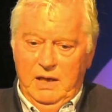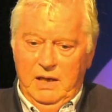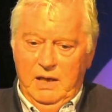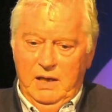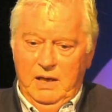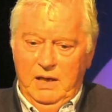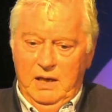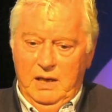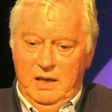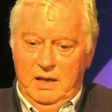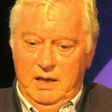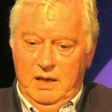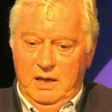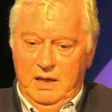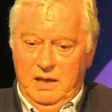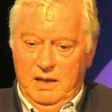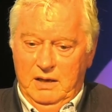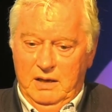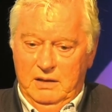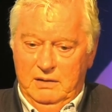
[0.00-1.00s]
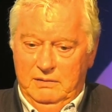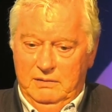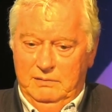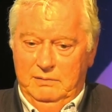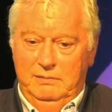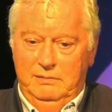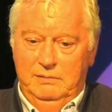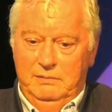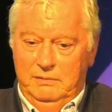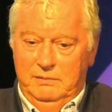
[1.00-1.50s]
Uh,
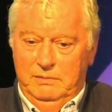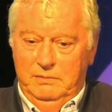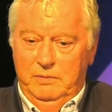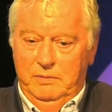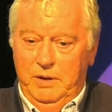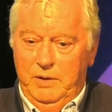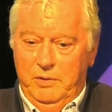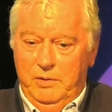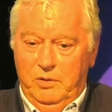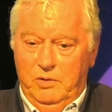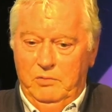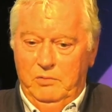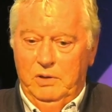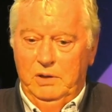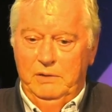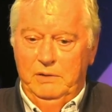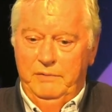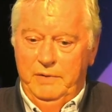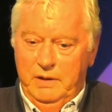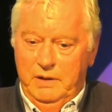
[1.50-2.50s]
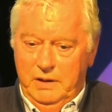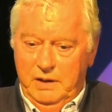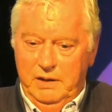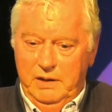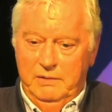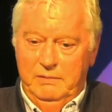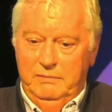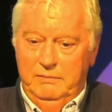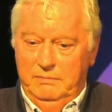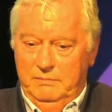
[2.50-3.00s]
we thought, well, if you can
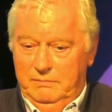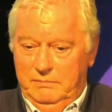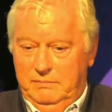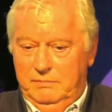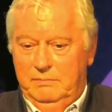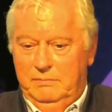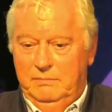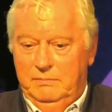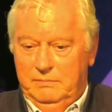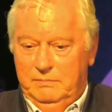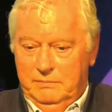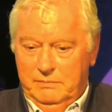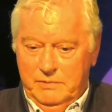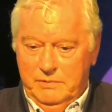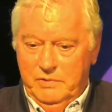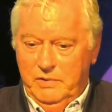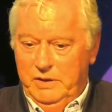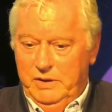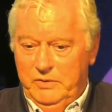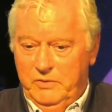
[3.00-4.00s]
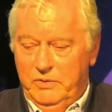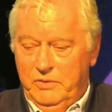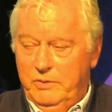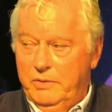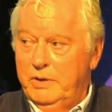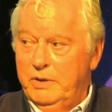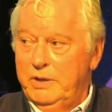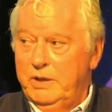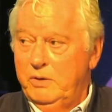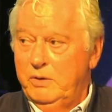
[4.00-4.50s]
get
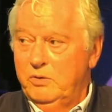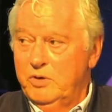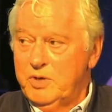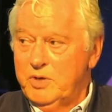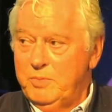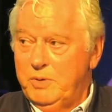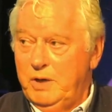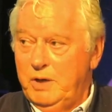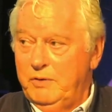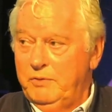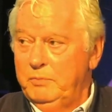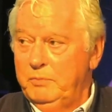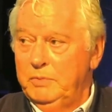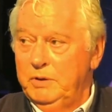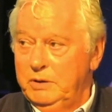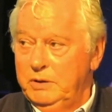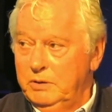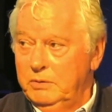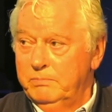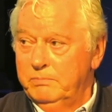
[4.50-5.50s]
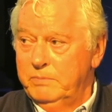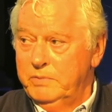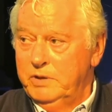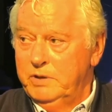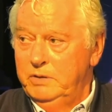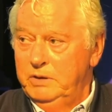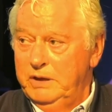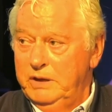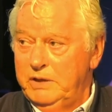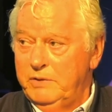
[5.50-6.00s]
330 horsepower from the little
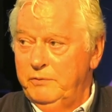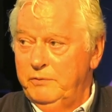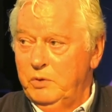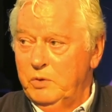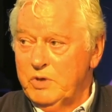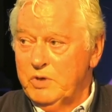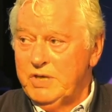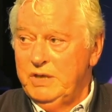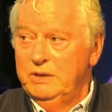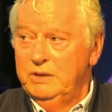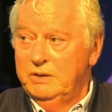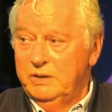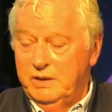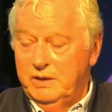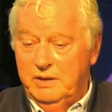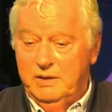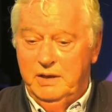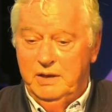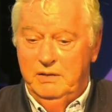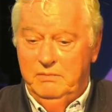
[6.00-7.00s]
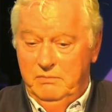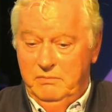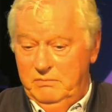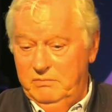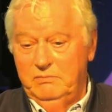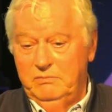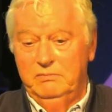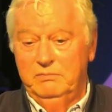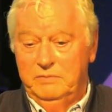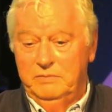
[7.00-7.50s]
two litre four cylinder, then
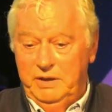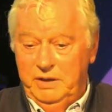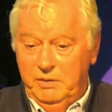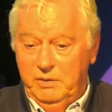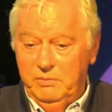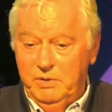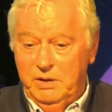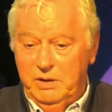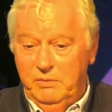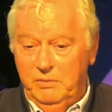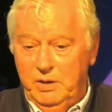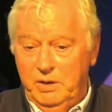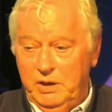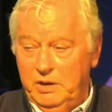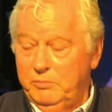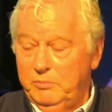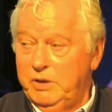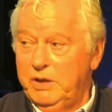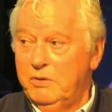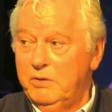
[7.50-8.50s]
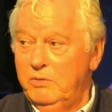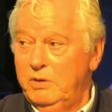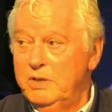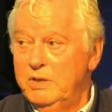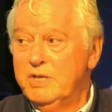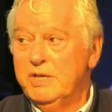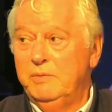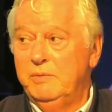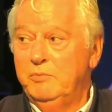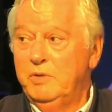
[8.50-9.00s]
yeah, we, are going to be
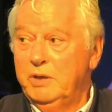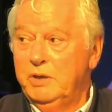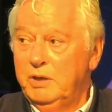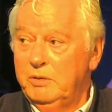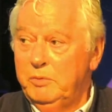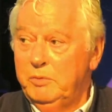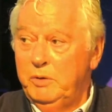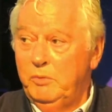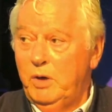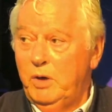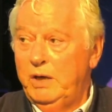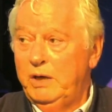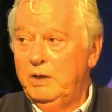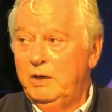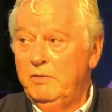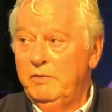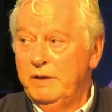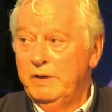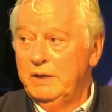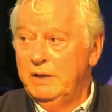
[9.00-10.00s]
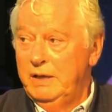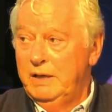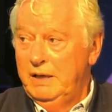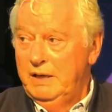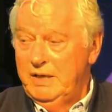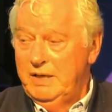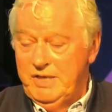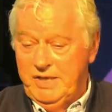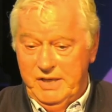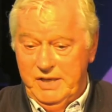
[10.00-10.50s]
quids in. We're going to be way over
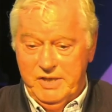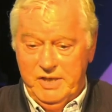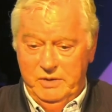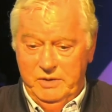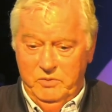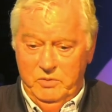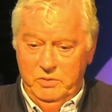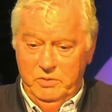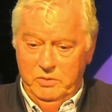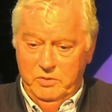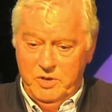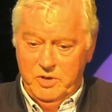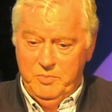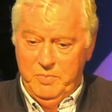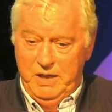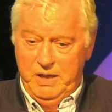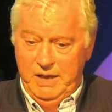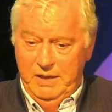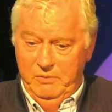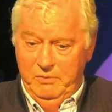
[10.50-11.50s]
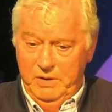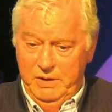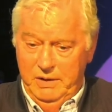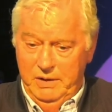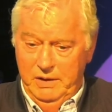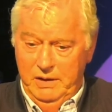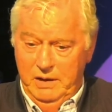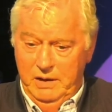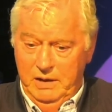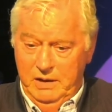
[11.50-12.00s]
600 horsepower with
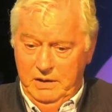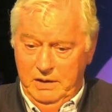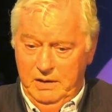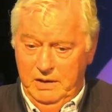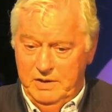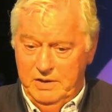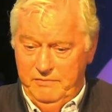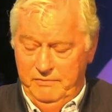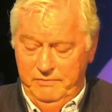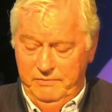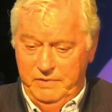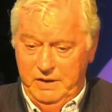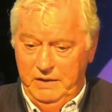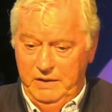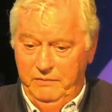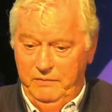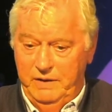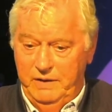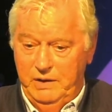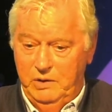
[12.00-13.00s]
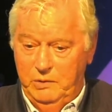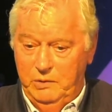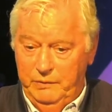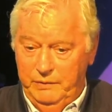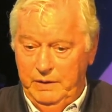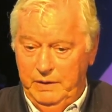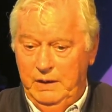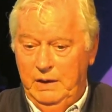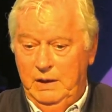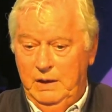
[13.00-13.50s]
the, this five valve